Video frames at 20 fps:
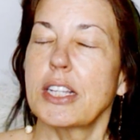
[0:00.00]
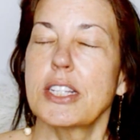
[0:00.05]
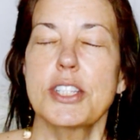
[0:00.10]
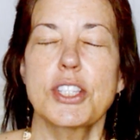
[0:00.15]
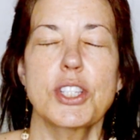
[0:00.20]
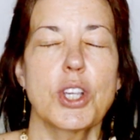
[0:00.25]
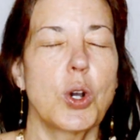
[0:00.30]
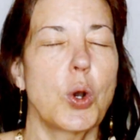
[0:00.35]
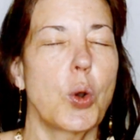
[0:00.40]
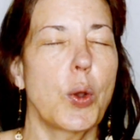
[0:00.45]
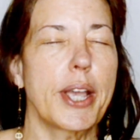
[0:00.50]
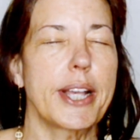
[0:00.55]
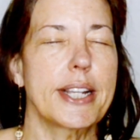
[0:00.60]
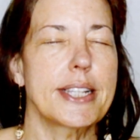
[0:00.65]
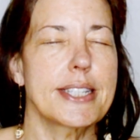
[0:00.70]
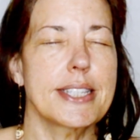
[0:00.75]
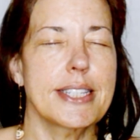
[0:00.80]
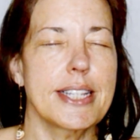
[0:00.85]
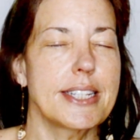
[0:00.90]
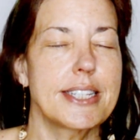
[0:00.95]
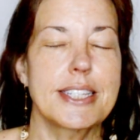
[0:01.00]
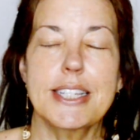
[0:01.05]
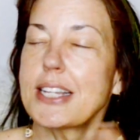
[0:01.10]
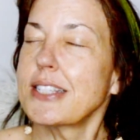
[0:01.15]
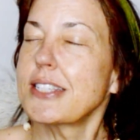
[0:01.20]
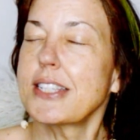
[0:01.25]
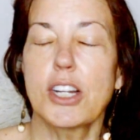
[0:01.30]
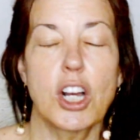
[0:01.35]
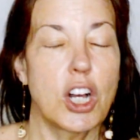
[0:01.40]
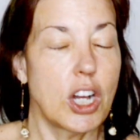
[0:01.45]
So it
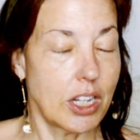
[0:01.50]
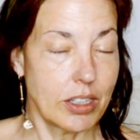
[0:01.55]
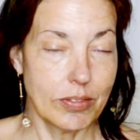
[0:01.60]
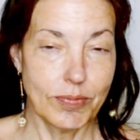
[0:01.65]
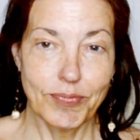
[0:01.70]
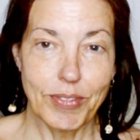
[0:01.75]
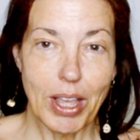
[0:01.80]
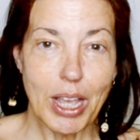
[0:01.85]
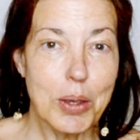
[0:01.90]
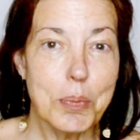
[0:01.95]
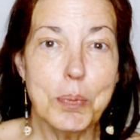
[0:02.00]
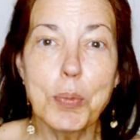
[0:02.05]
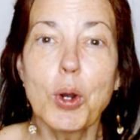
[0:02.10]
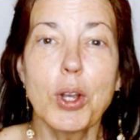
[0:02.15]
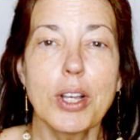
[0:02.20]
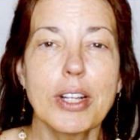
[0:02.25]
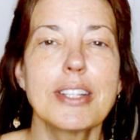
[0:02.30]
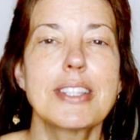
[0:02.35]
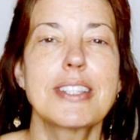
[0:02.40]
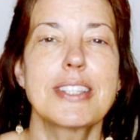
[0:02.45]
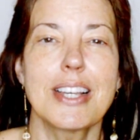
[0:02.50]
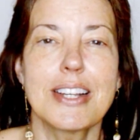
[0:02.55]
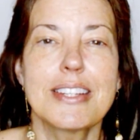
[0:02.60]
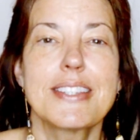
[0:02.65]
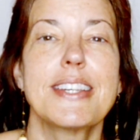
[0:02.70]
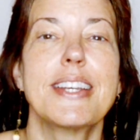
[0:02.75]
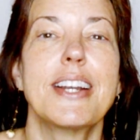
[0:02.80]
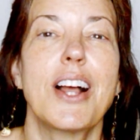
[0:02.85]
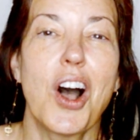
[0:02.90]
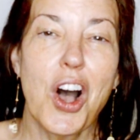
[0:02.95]
does it all. Hemp oil
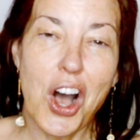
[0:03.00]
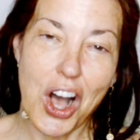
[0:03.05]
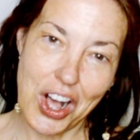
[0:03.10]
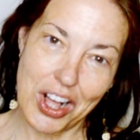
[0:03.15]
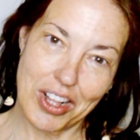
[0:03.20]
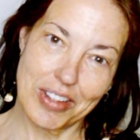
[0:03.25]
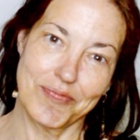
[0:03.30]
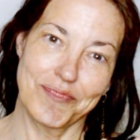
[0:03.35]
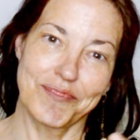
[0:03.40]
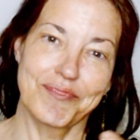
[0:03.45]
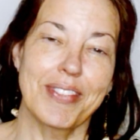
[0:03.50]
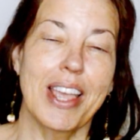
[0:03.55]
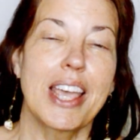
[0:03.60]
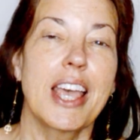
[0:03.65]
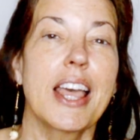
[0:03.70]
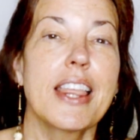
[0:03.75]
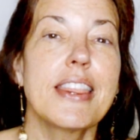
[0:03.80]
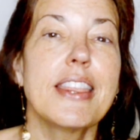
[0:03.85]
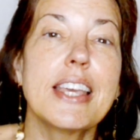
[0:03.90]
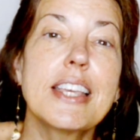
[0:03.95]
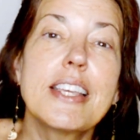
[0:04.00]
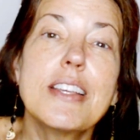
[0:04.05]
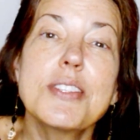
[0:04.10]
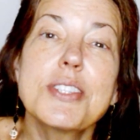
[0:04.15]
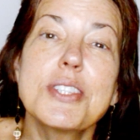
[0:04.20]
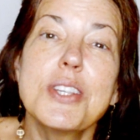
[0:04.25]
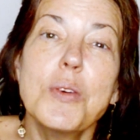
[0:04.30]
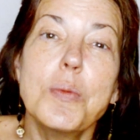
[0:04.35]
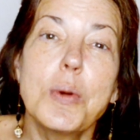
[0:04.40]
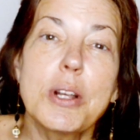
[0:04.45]
does it all. Thank you
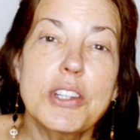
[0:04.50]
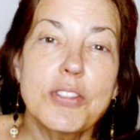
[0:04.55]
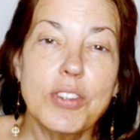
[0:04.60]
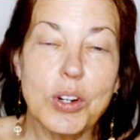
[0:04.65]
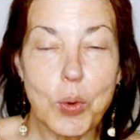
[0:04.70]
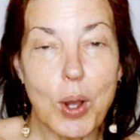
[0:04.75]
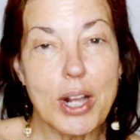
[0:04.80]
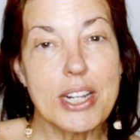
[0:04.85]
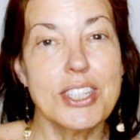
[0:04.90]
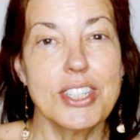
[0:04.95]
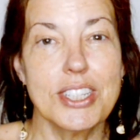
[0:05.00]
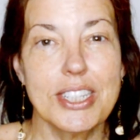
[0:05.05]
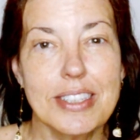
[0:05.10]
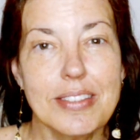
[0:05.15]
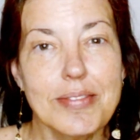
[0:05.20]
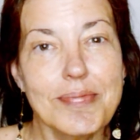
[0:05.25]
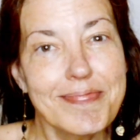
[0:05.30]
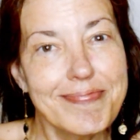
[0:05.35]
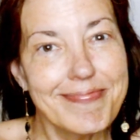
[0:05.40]
so much for watching.